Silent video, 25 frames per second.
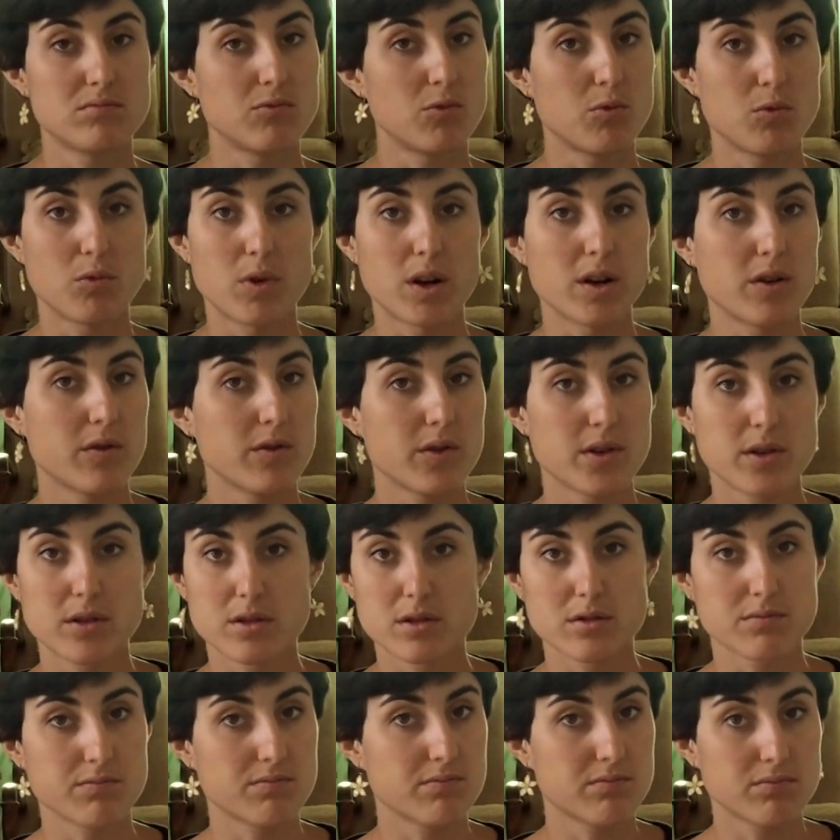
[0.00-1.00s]
one of
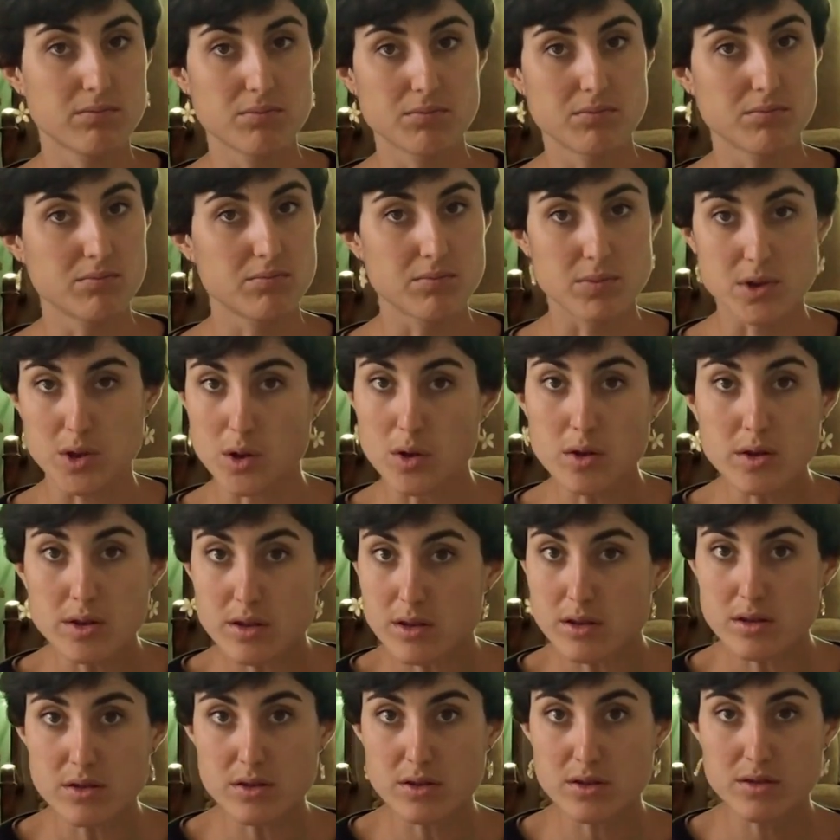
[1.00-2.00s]
their
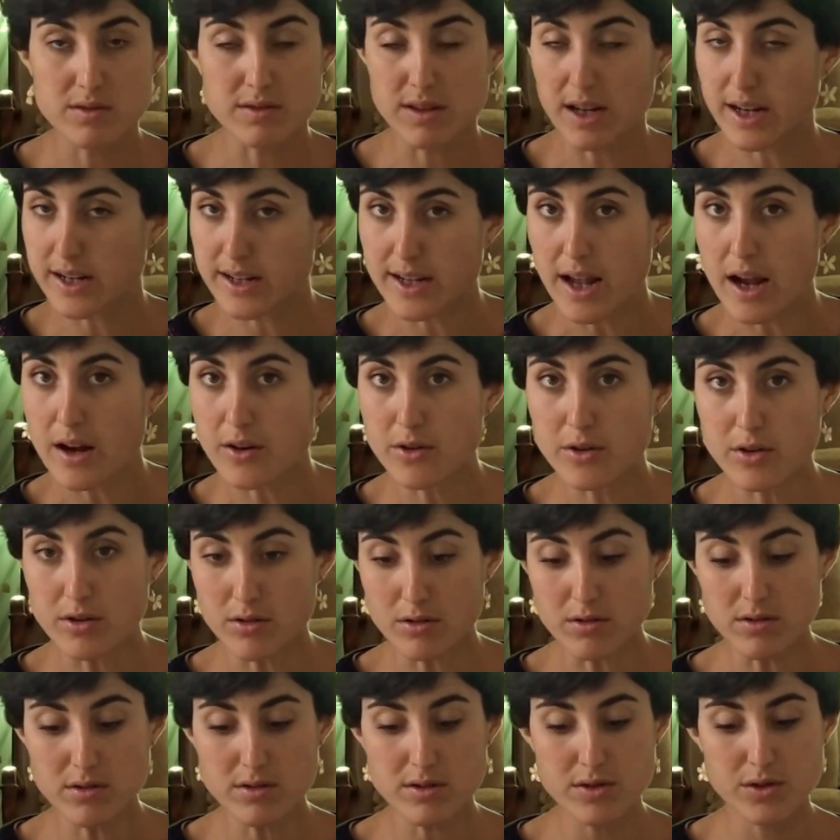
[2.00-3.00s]
daughters, like young
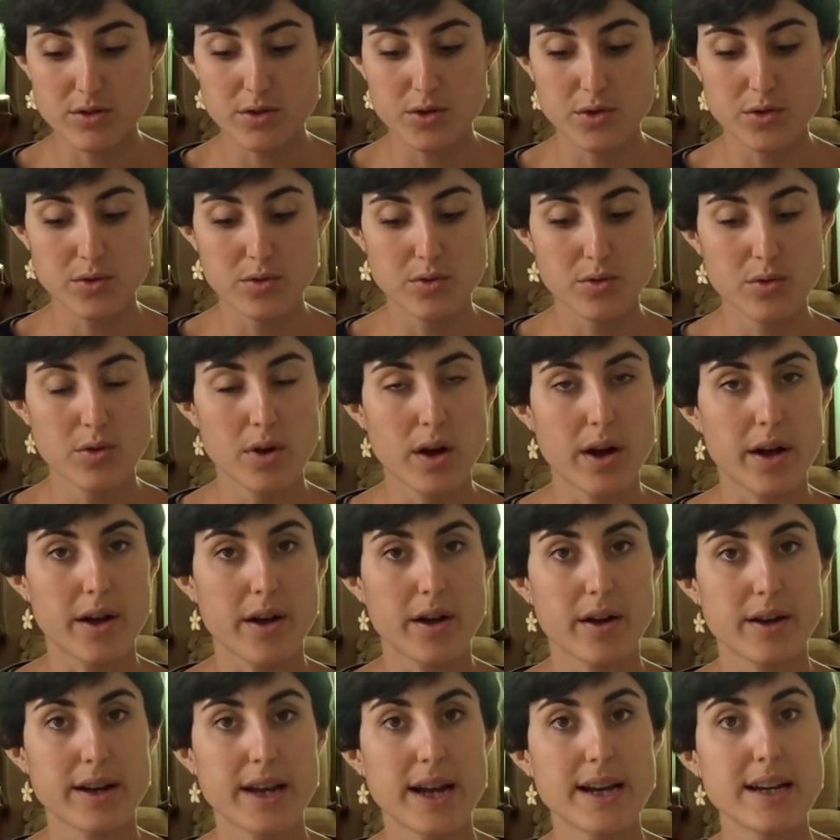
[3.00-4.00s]
girls, to
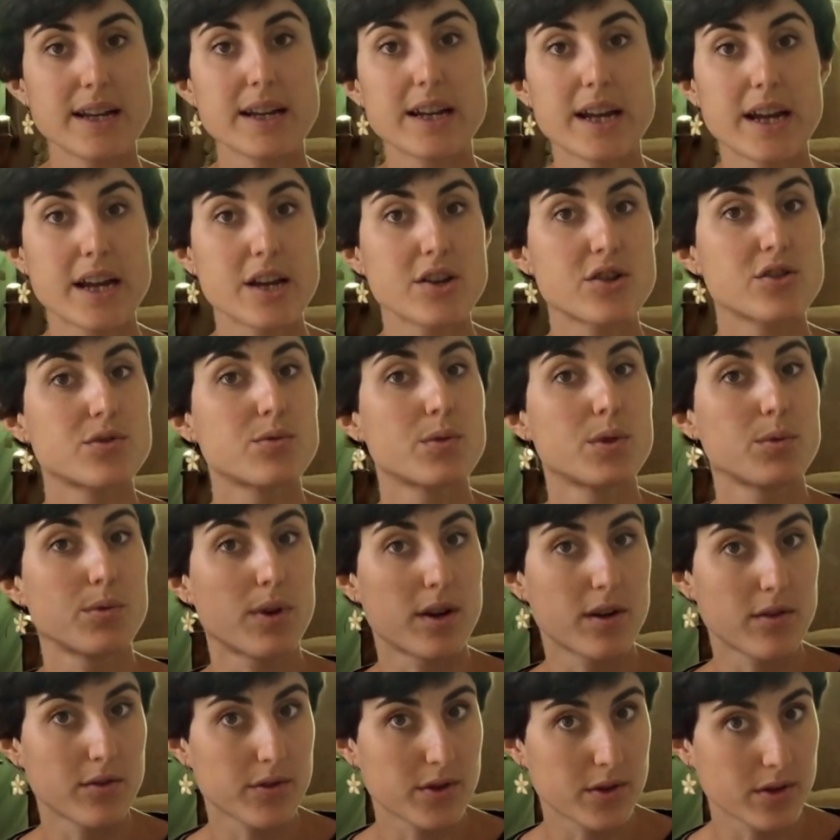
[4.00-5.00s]
get engaged with one
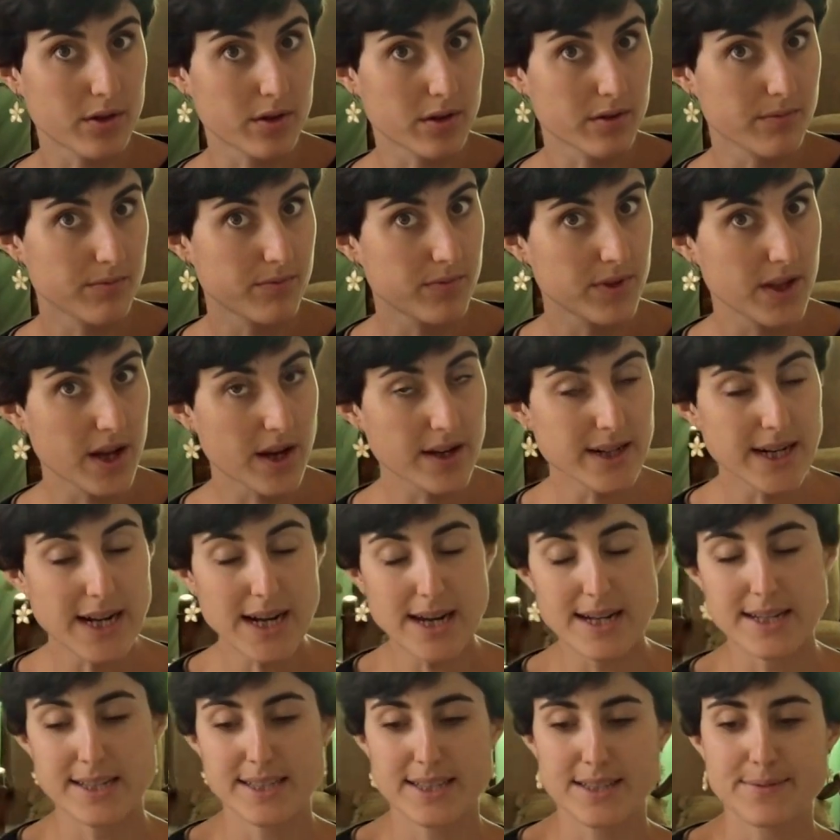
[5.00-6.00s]
of their young
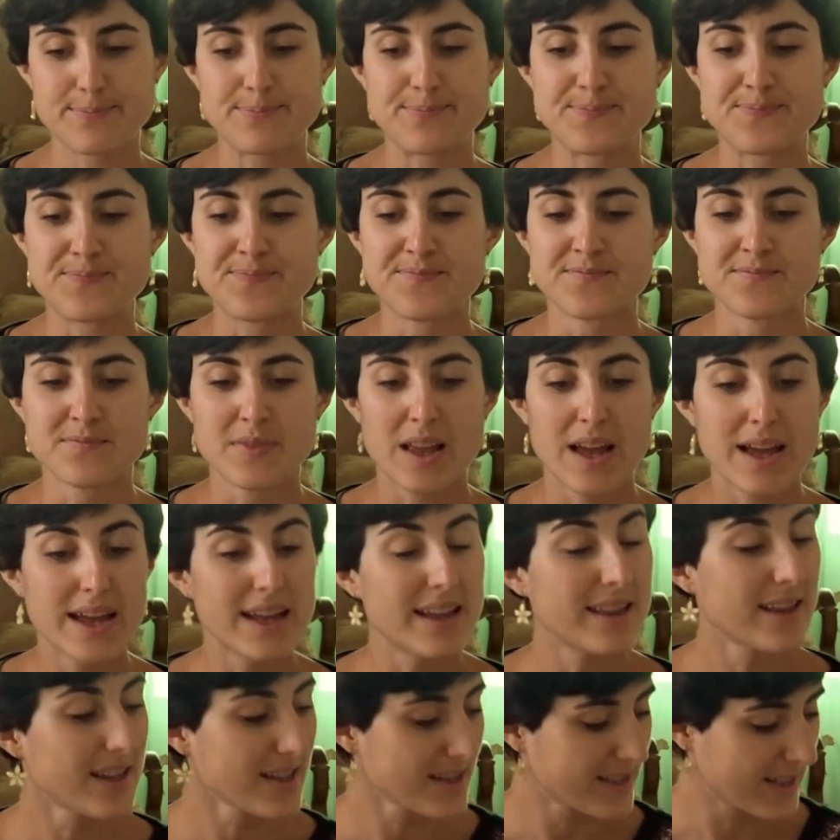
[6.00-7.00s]
guys.
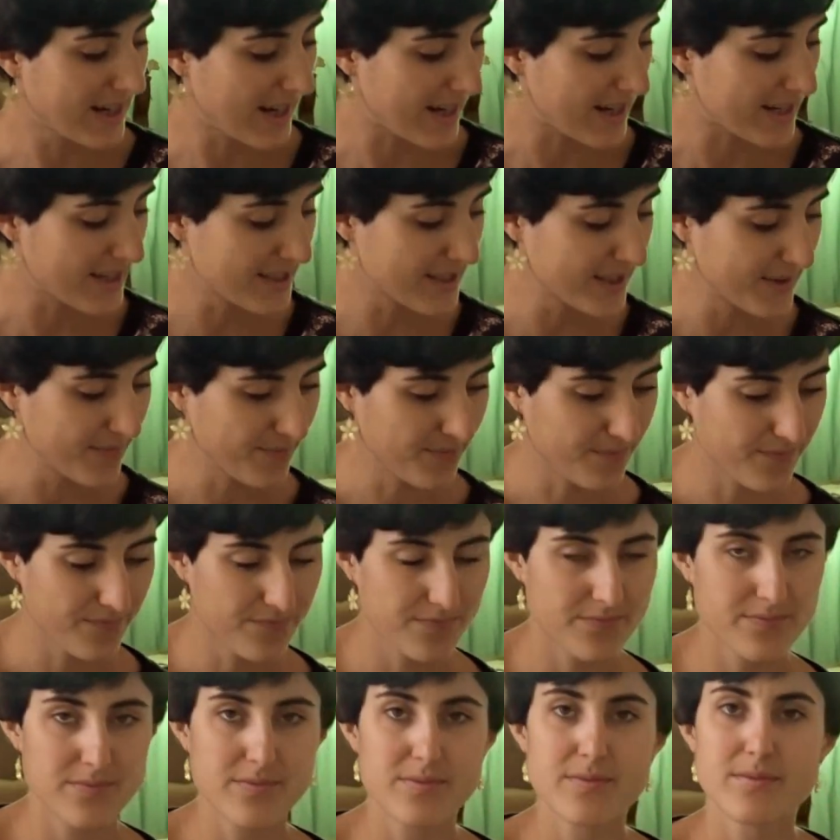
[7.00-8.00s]
In this case,
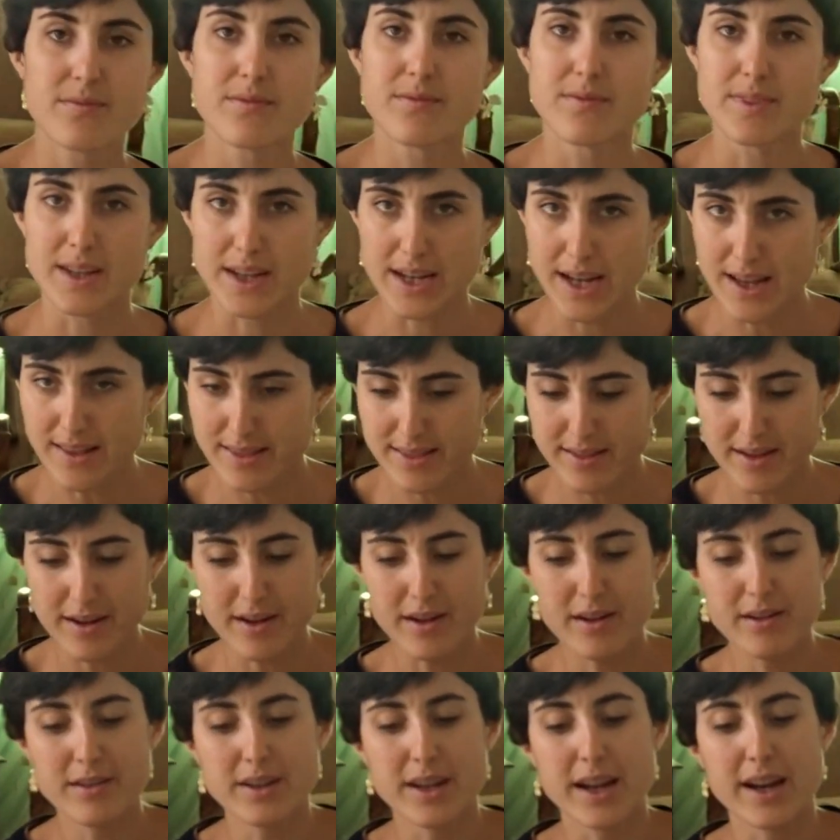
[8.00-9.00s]
they get
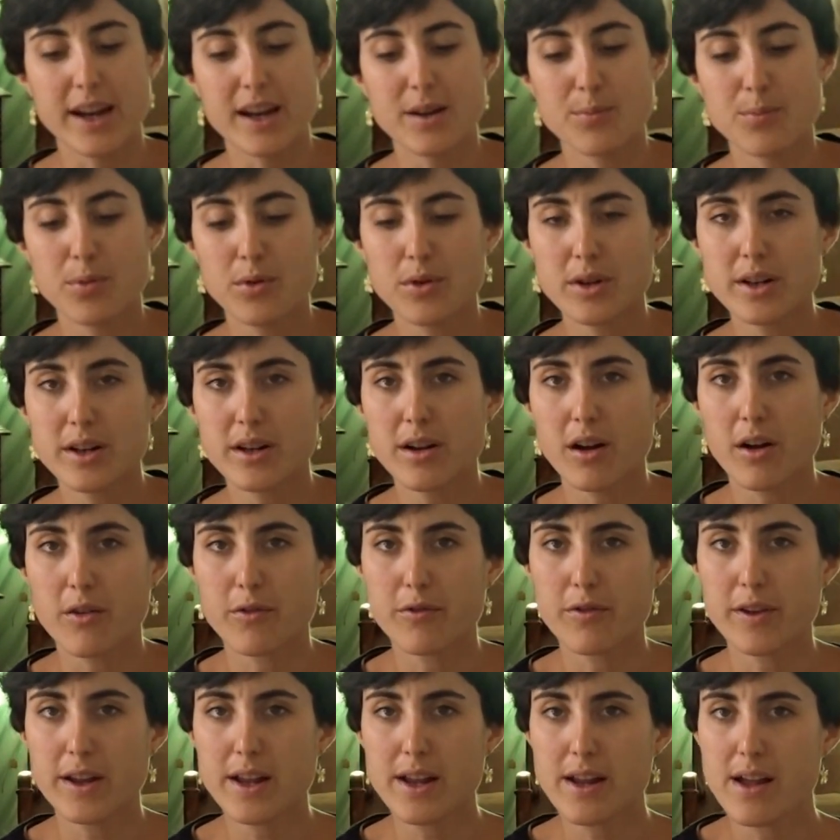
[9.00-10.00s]
there, they get poured the
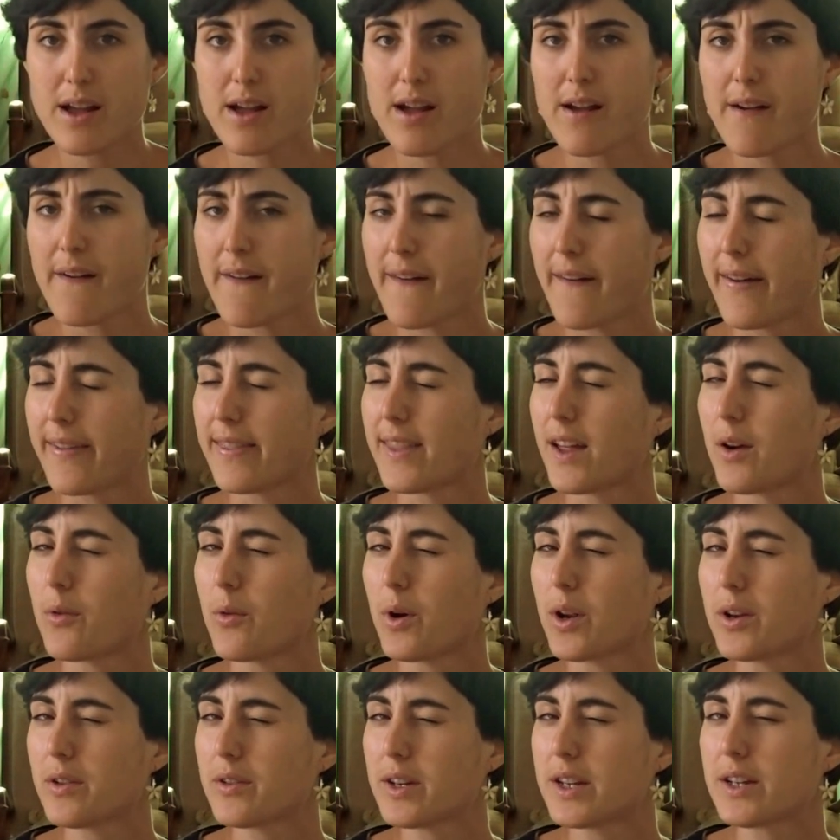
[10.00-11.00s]
coffee, and then
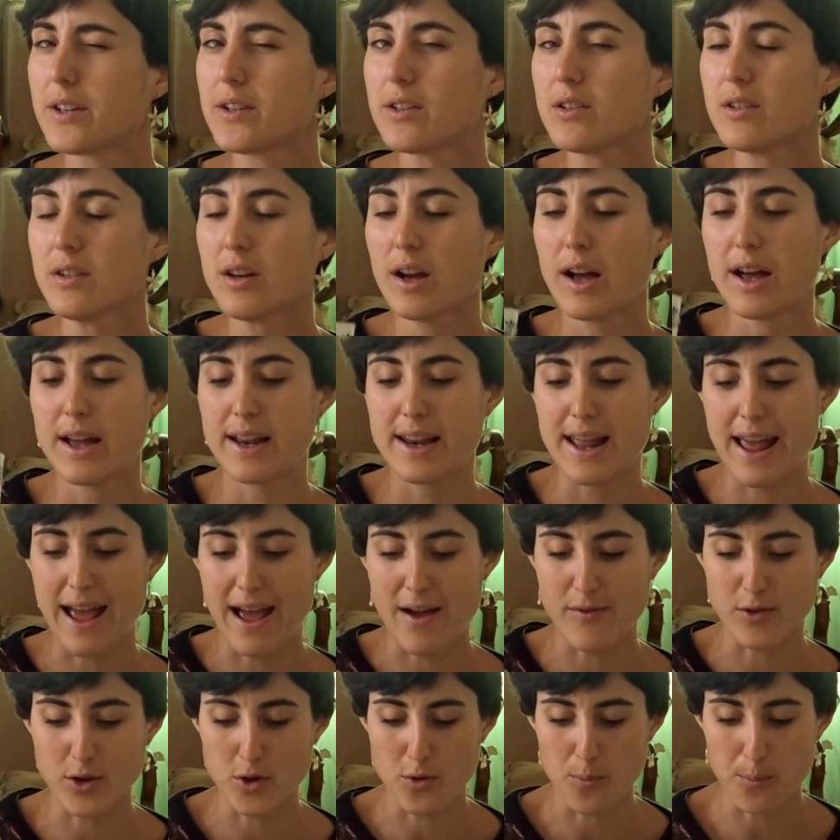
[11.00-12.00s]
what do? They
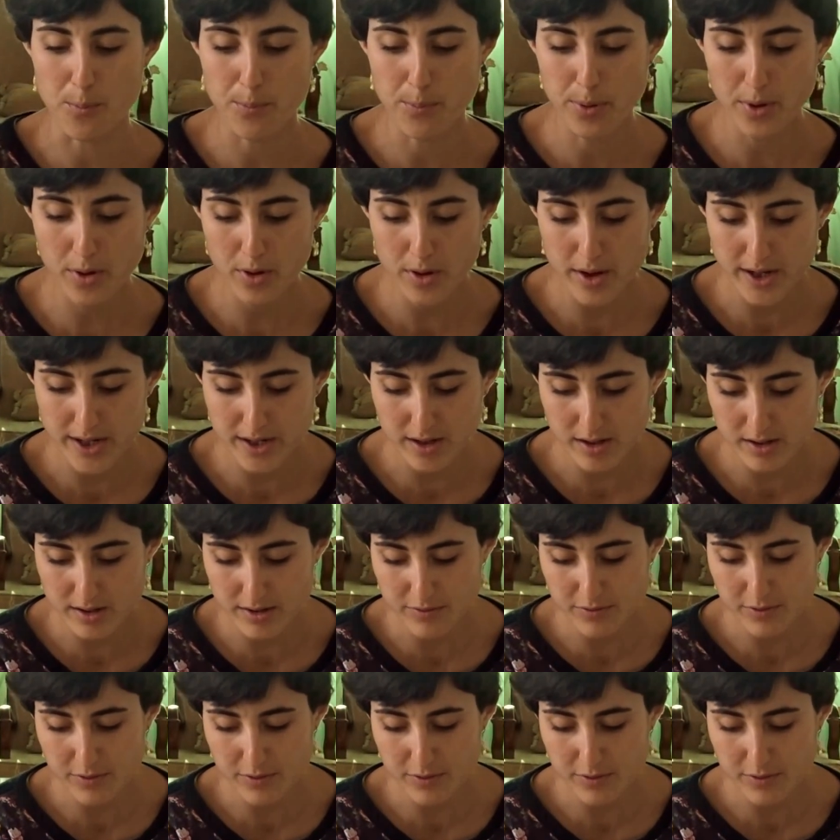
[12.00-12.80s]
have to put it on the